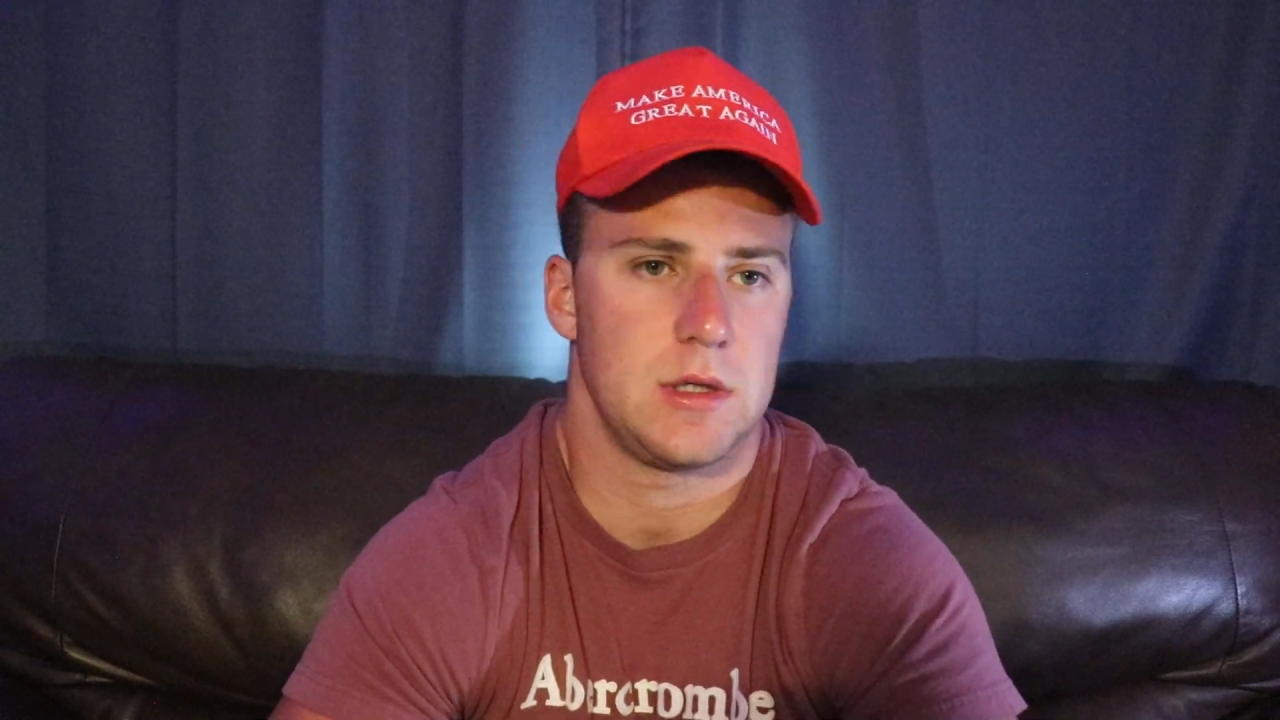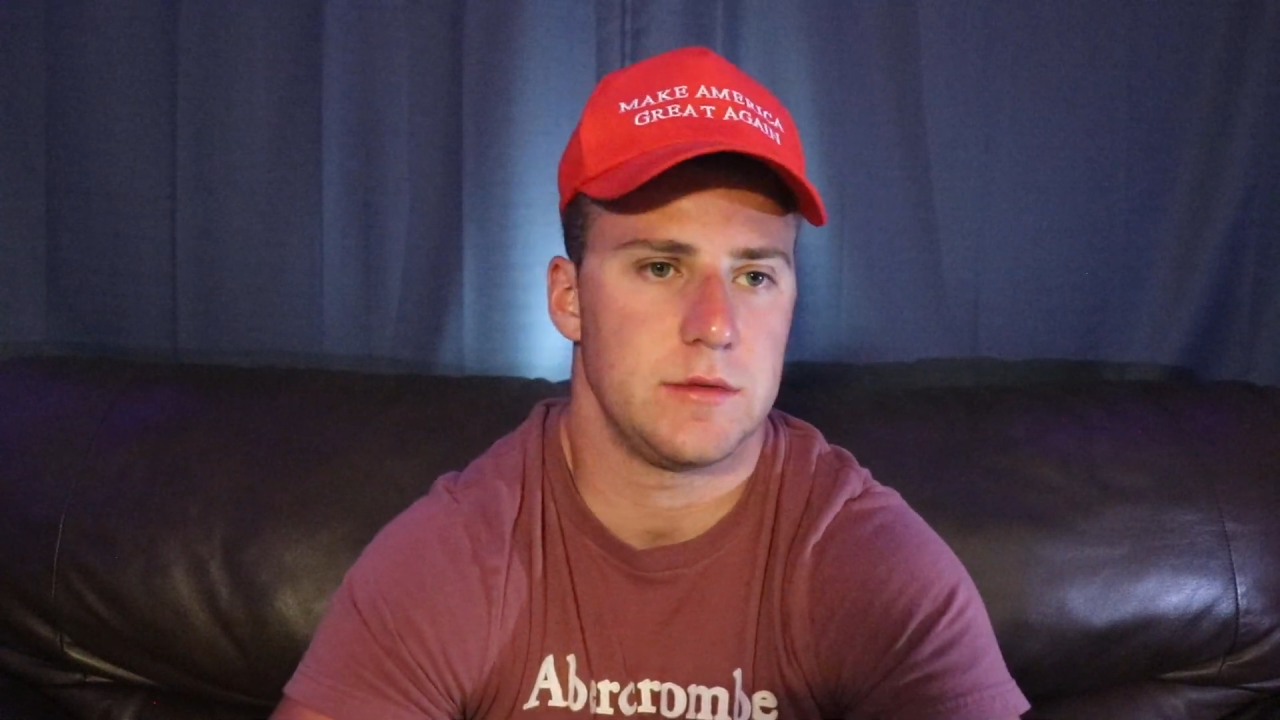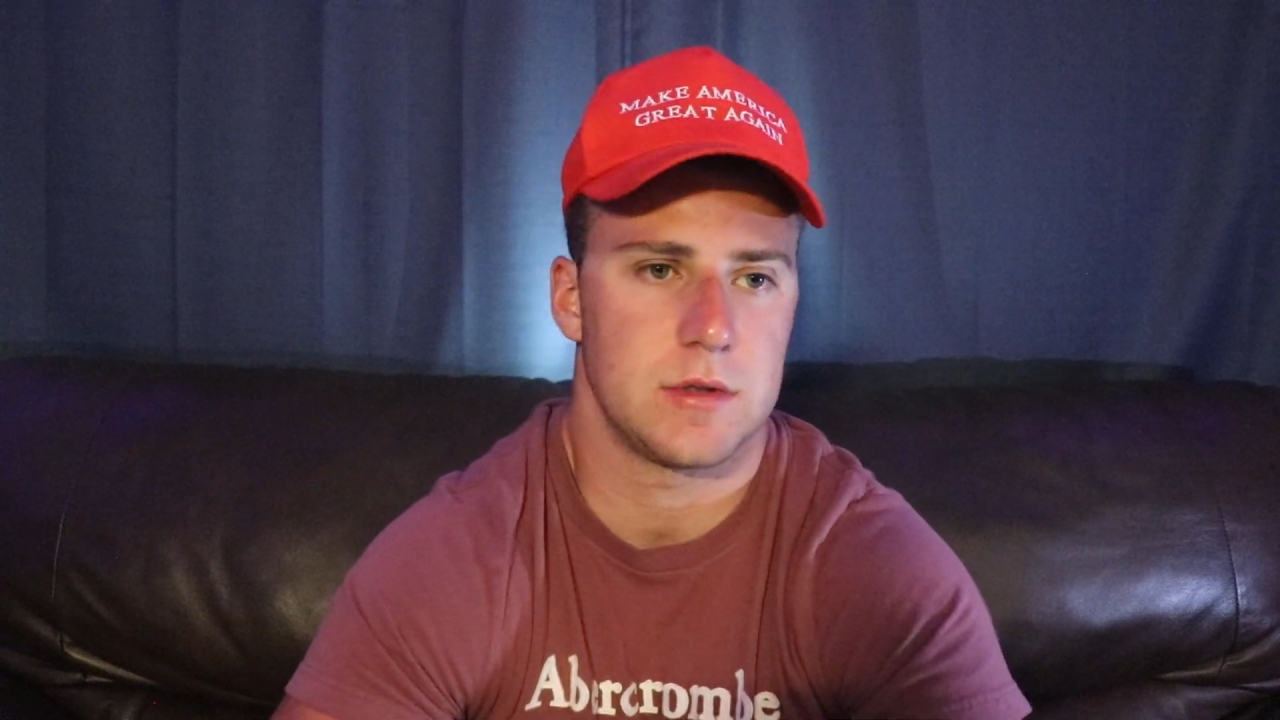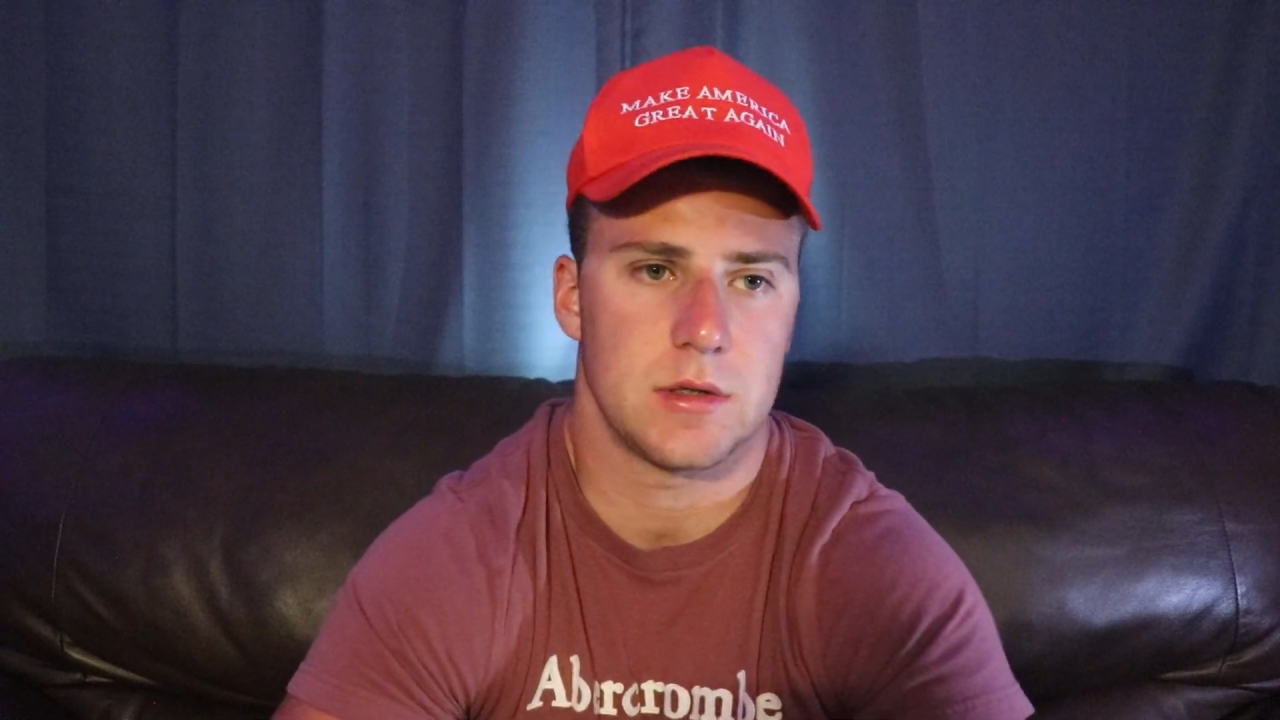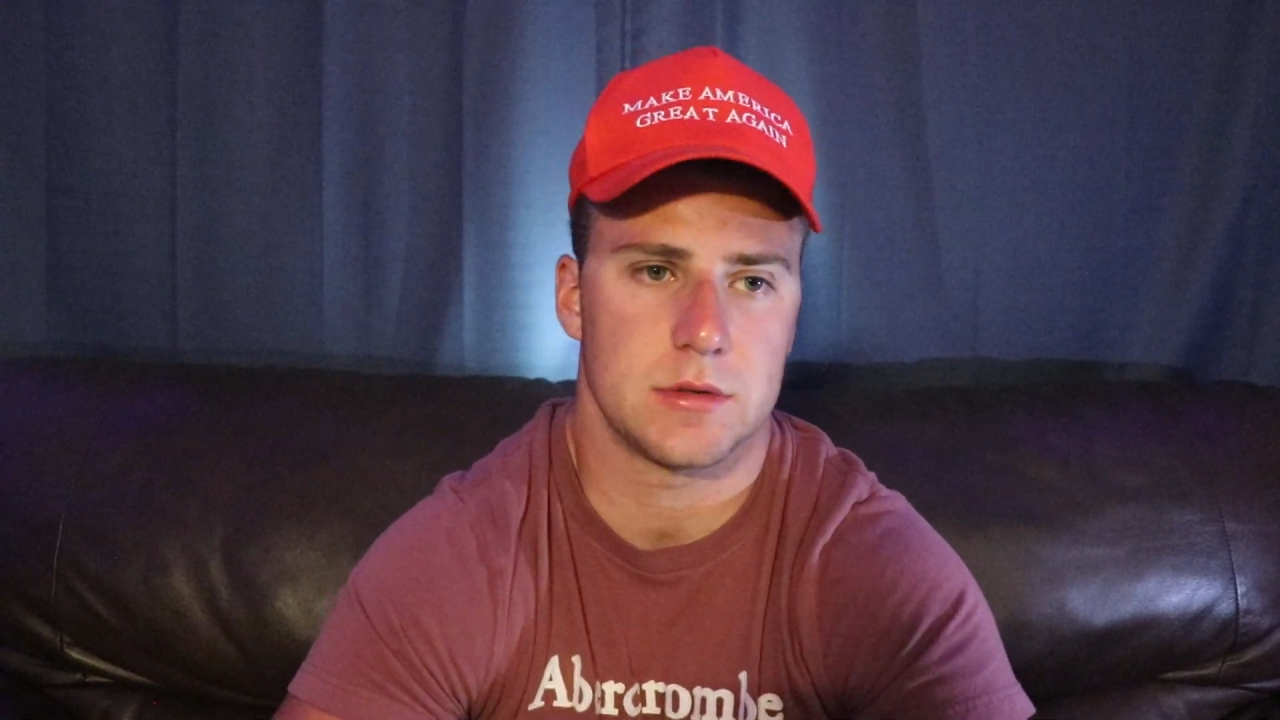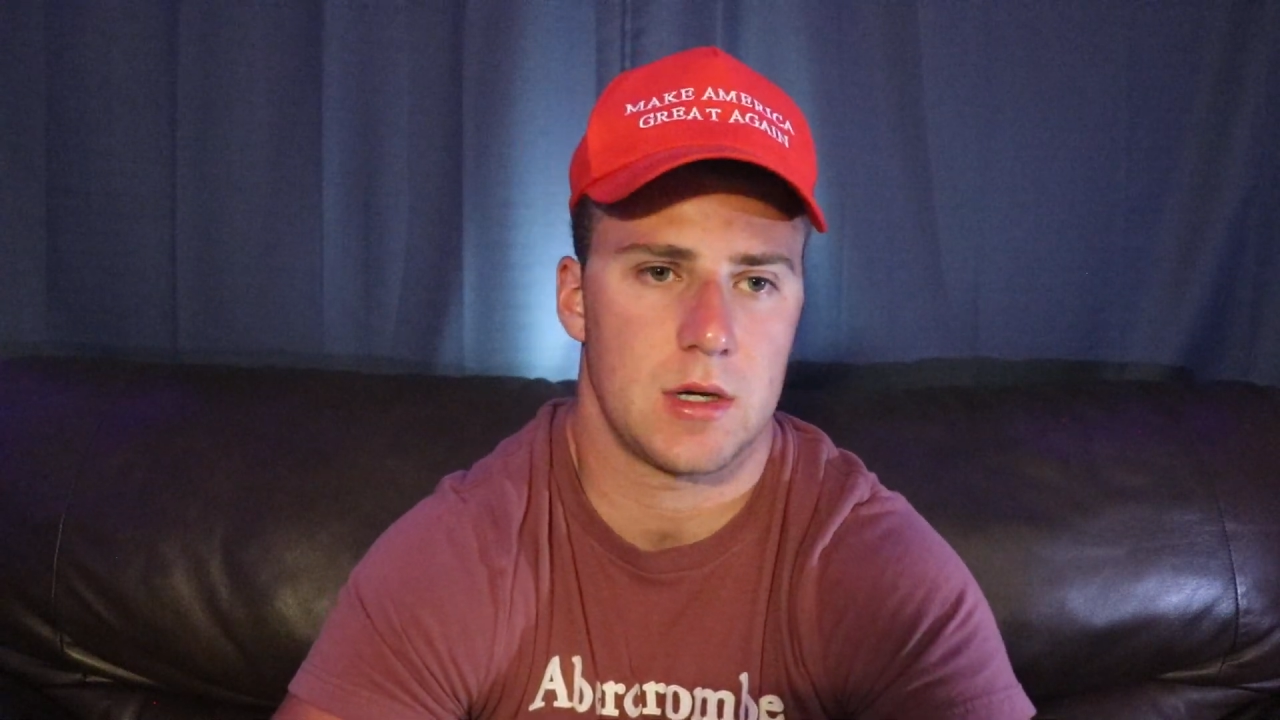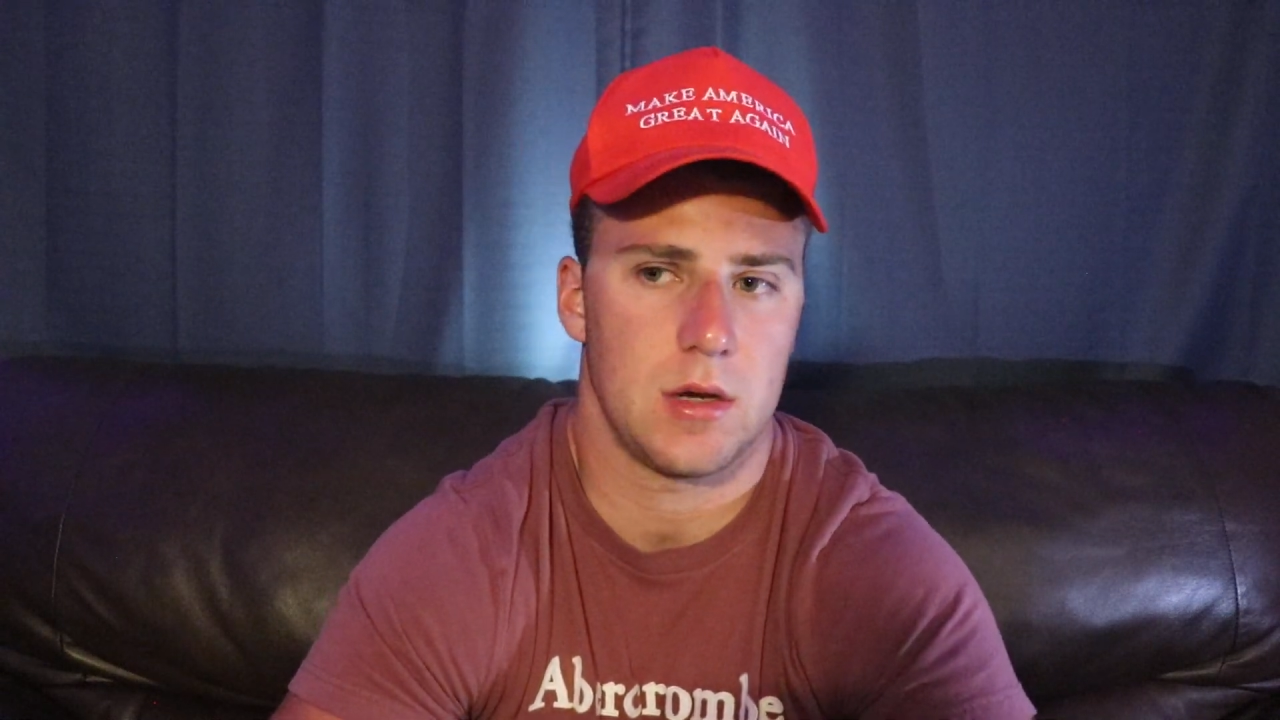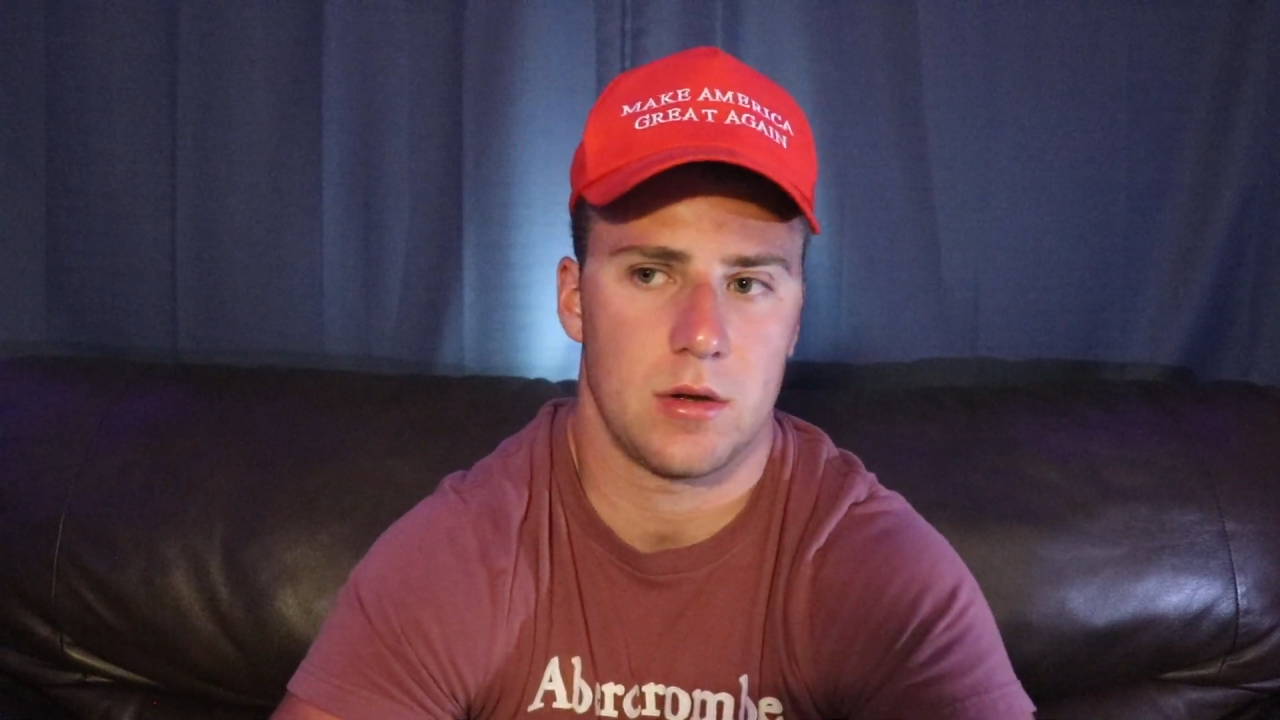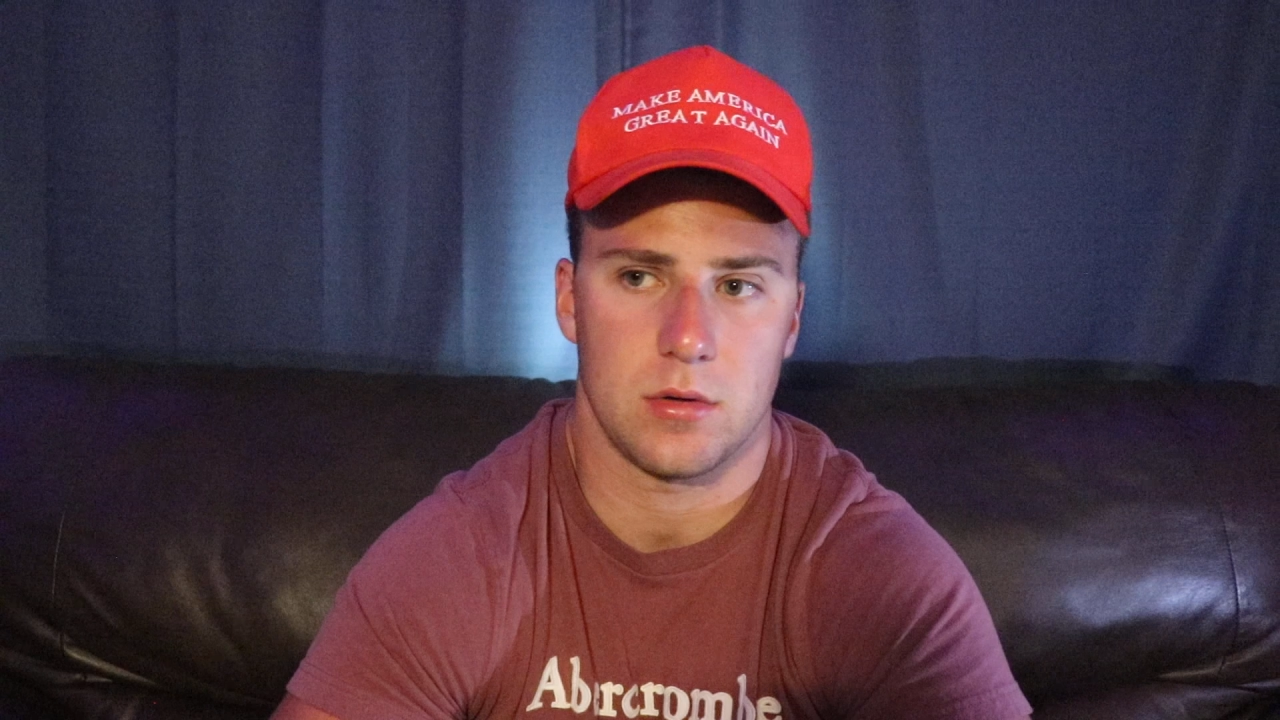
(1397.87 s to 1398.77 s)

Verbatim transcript: leaves our side,